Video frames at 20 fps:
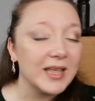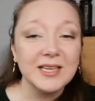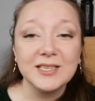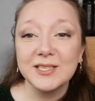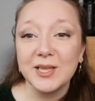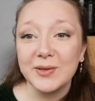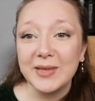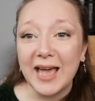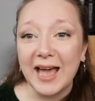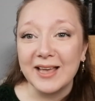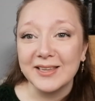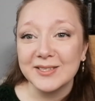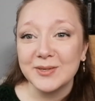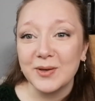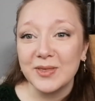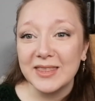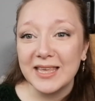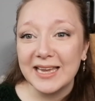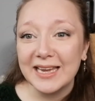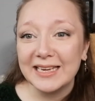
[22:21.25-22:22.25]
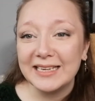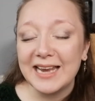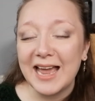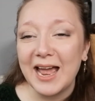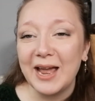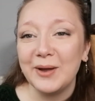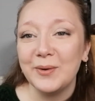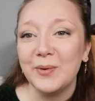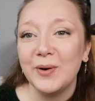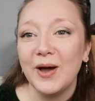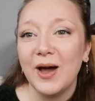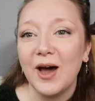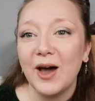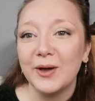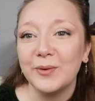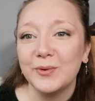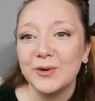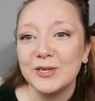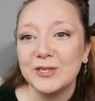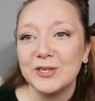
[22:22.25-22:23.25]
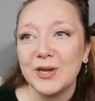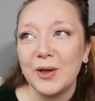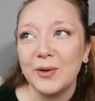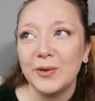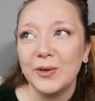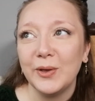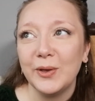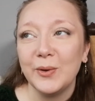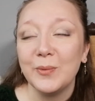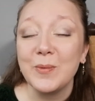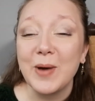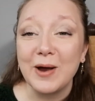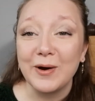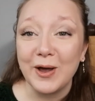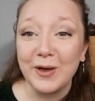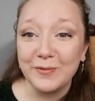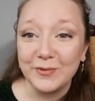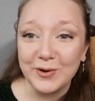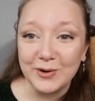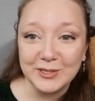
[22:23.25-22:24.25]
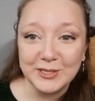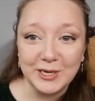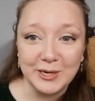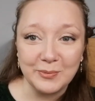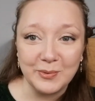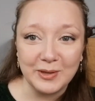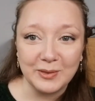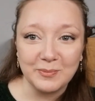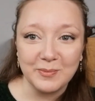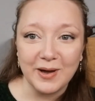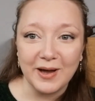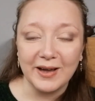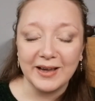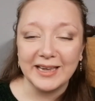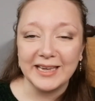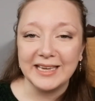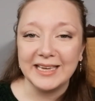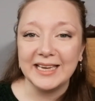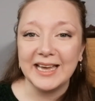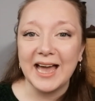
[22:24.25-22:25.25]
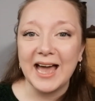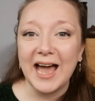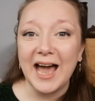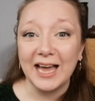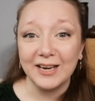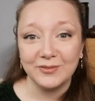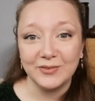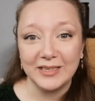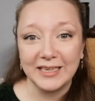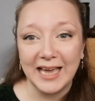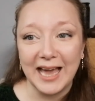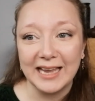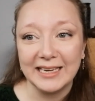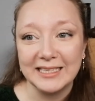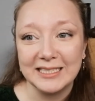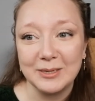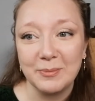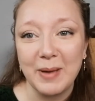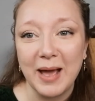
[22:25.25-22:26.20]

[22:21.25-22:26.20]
So I think now I will show you where I've got to with my advent calendar